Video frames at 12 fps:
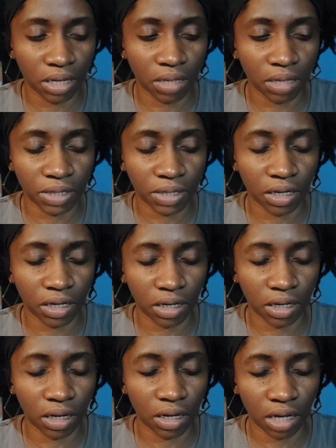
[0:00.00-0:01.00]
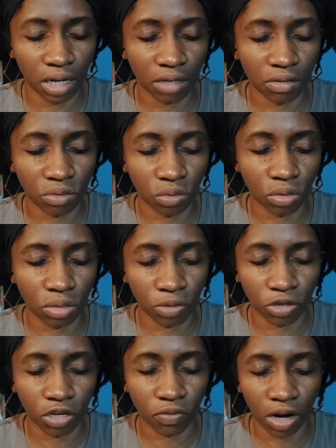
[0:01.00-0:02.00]
There's a particular year that talks
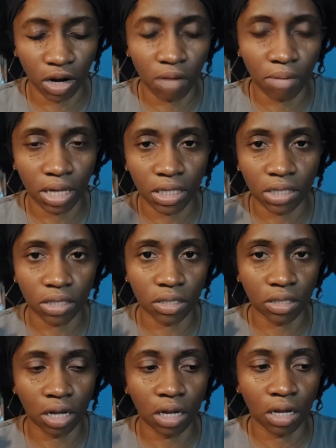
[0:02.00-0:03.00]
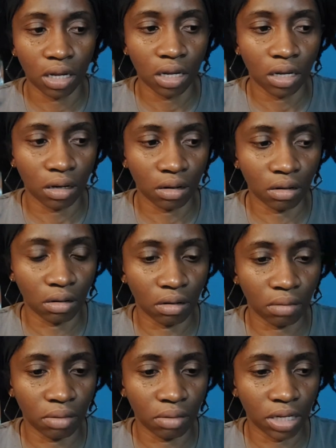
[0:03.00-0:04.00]
about the environment. It's
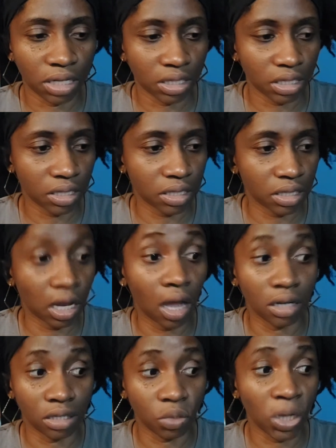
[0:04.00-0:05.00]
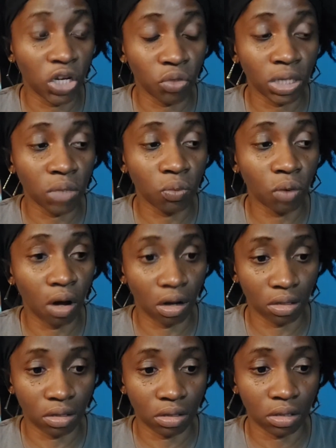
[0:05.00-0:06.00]
is it? Yes,
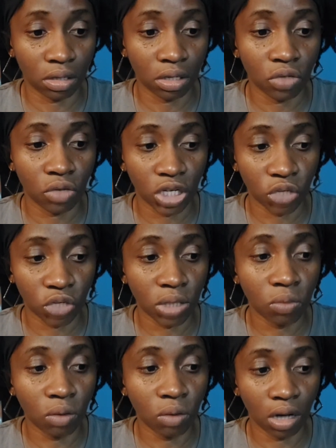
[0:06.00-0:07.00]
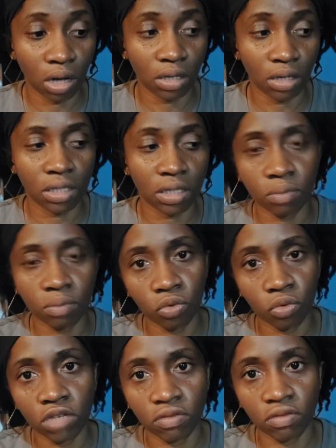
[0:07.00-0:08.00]
2021. 2021 is the
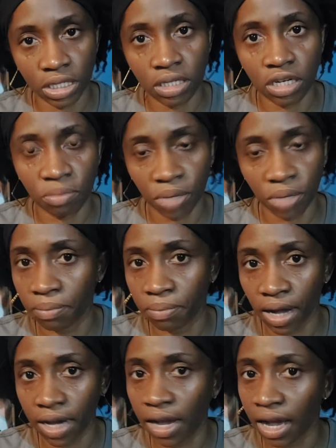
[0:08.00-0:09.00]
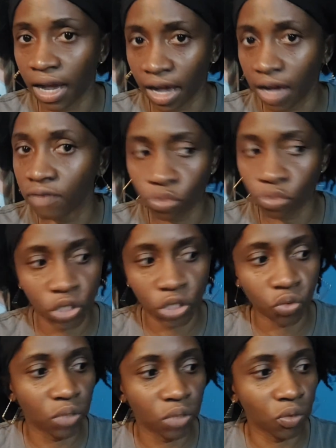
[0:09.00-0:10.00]
most recent paper I have,
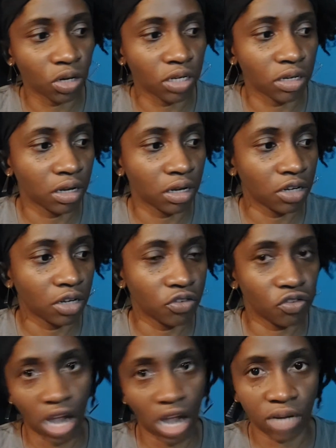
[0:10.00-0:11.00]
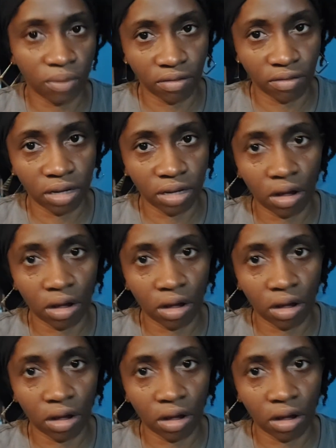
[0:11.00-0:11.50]
2021 January.